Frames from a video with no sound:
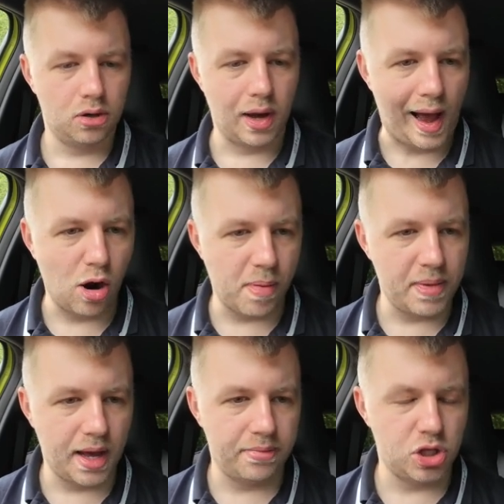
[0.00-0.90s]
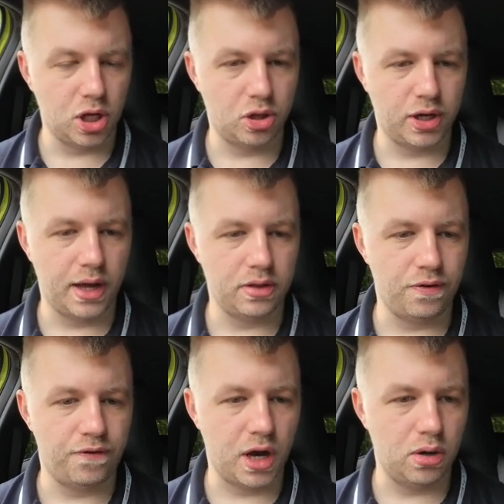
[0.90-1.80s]
Got album here, so you can look at the
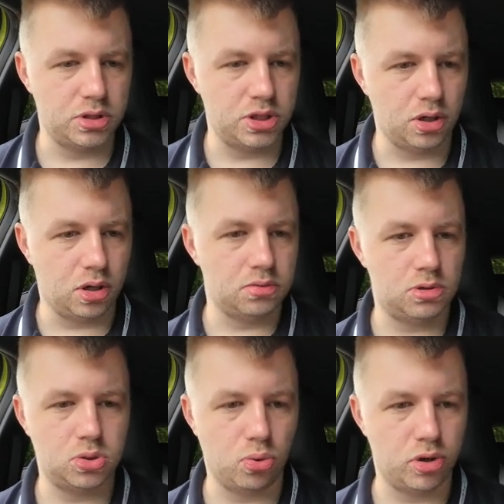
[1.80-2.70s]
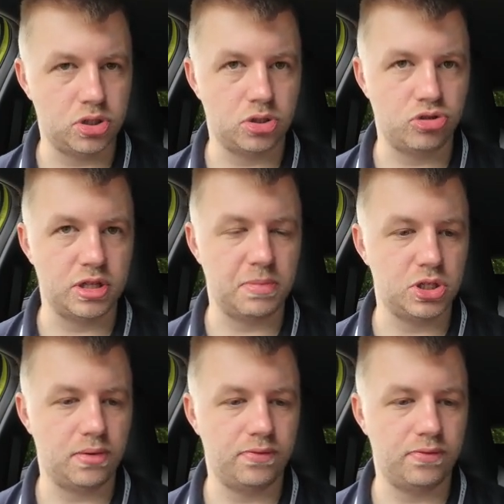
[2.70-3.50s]
files. So you've got storage and transmission